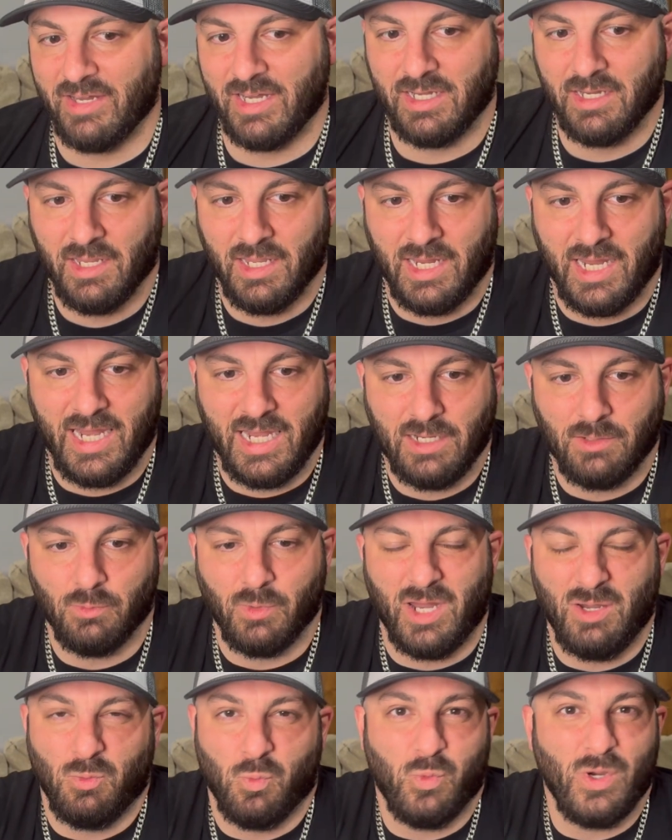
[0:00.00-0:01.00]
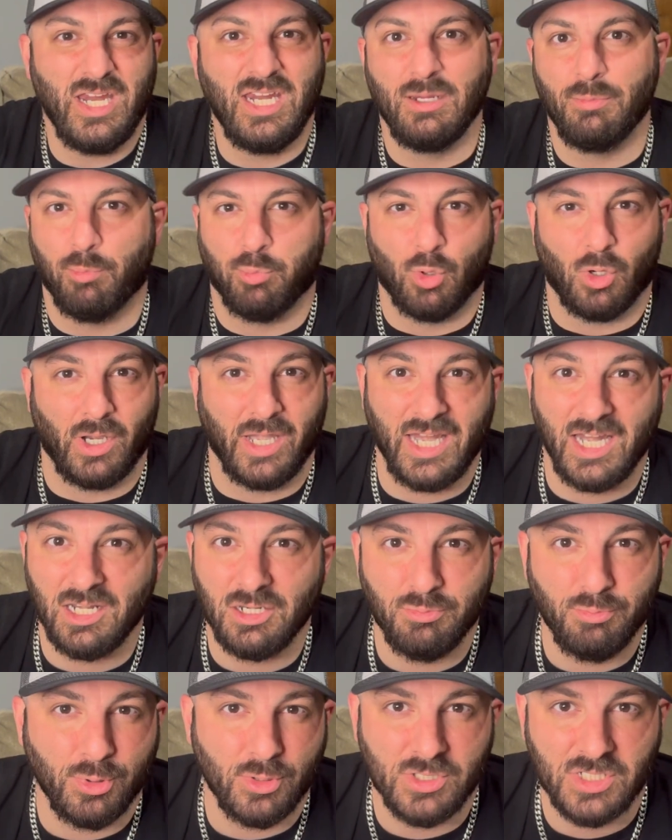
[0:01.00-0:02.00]
a weak
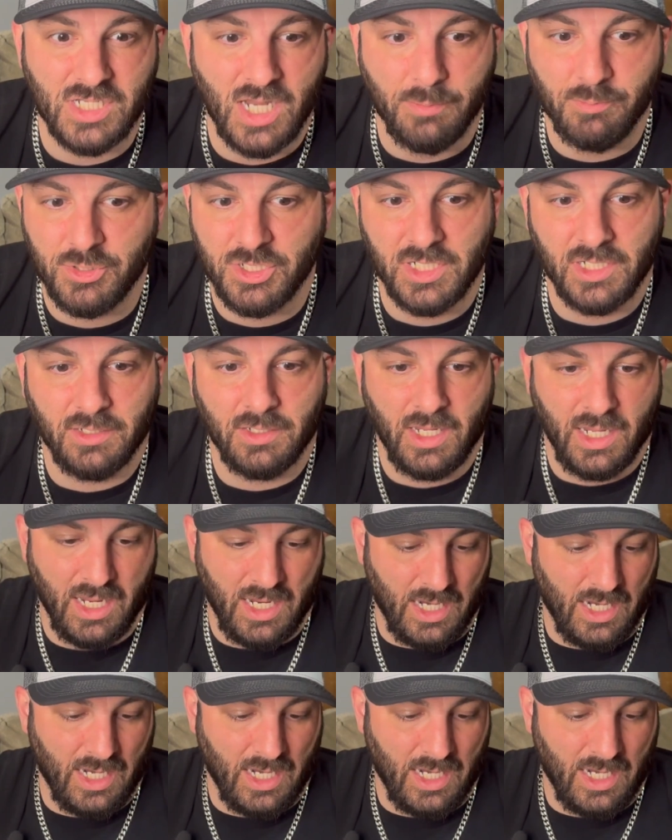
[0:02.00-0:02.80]
brand perception.